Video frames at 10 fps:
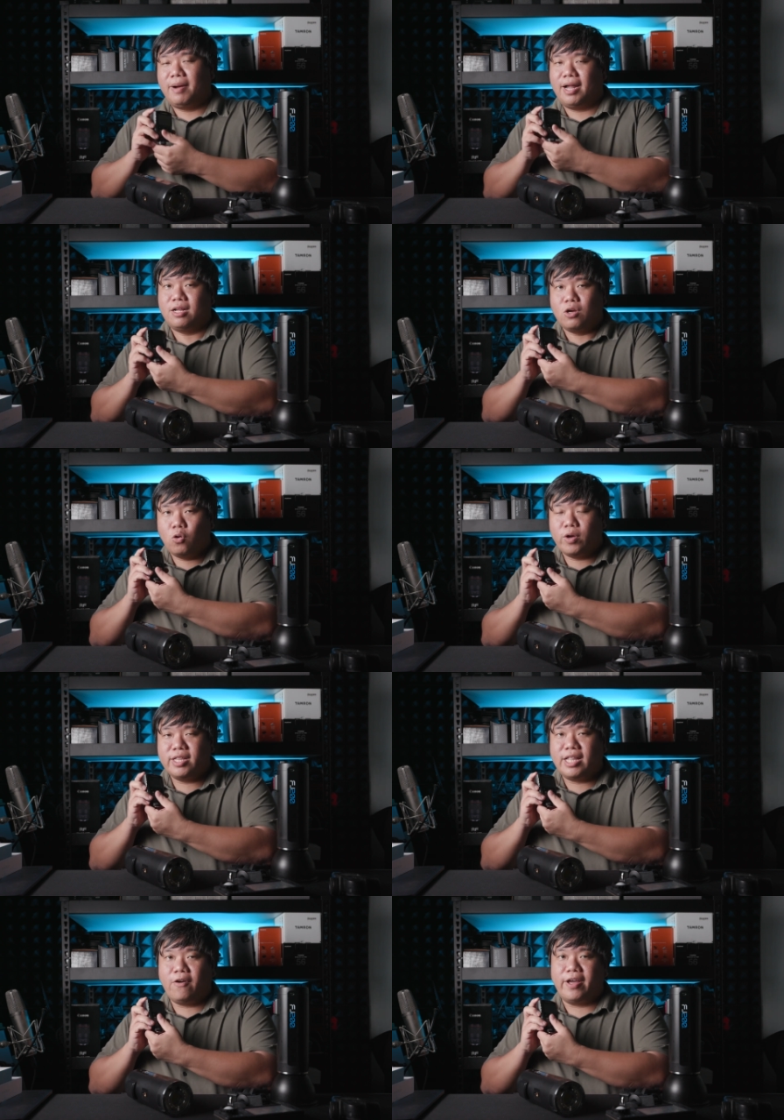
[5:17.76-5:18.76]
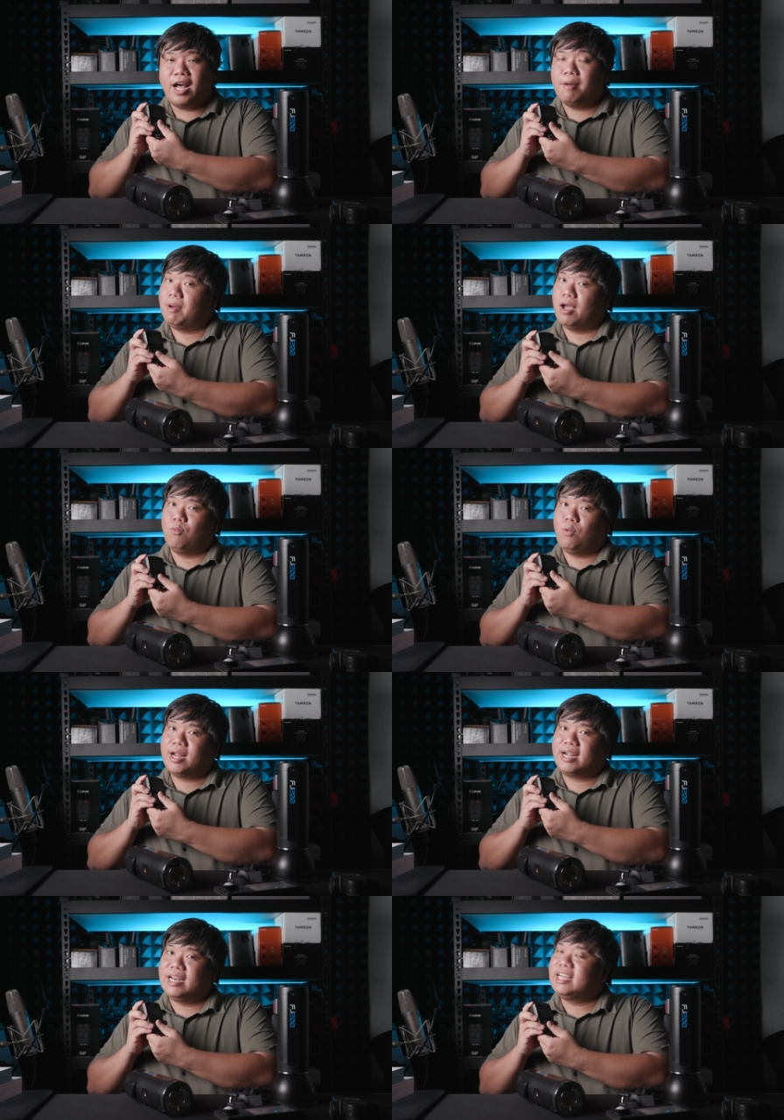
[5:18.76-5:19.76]
but going down and up by
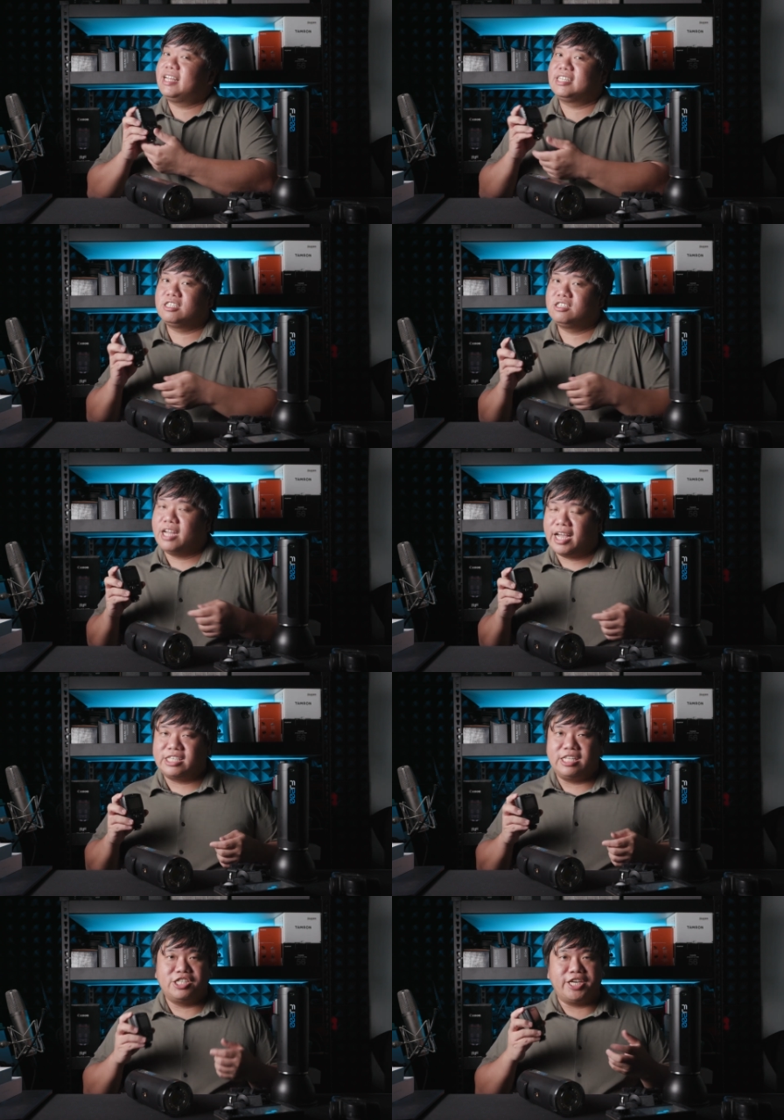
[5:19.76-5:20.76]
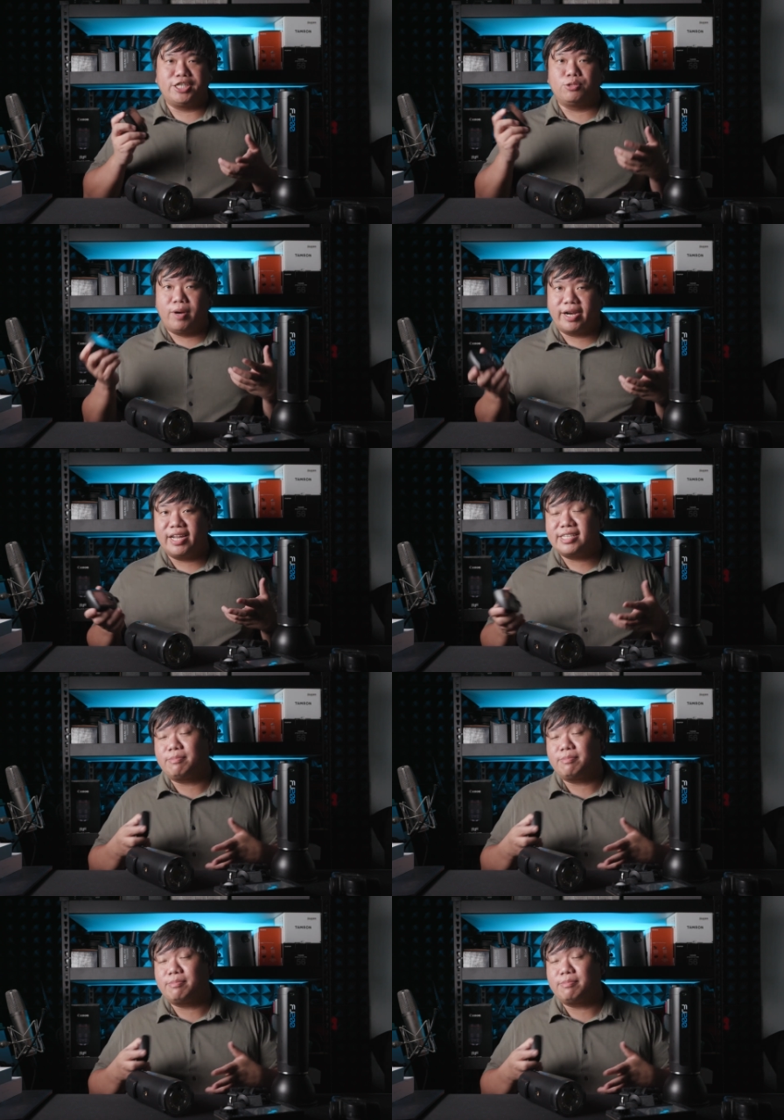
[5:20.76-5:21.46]
one click doesn't actually change one click.